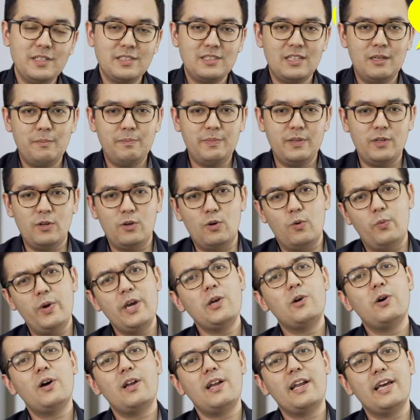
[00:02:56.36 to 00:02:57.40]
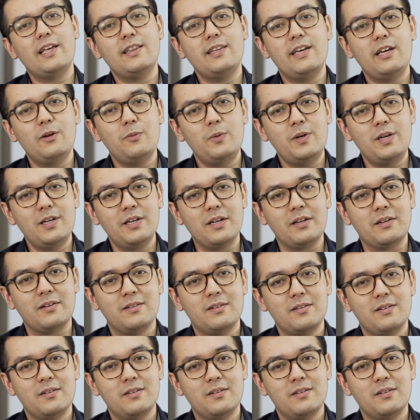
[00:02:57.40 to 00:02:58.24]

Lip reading: example, oh, where God like that one?